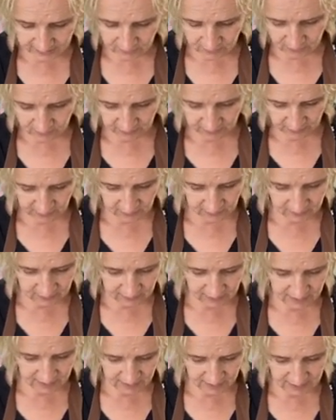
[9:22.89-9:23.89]
over
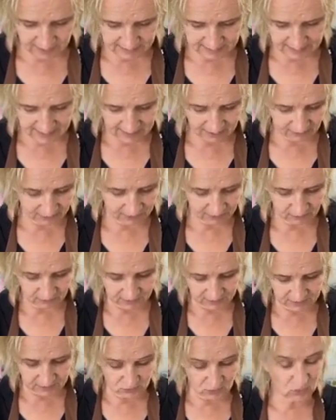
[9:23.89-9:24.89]
because I only
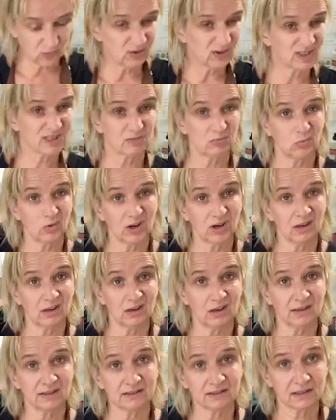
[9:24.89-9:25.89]
want to do this
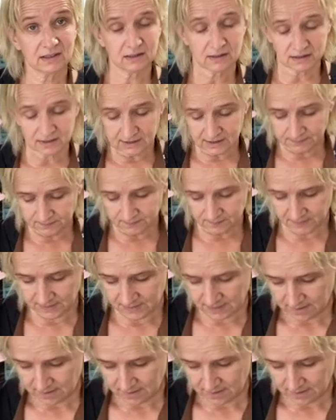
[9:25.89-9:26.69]
one time.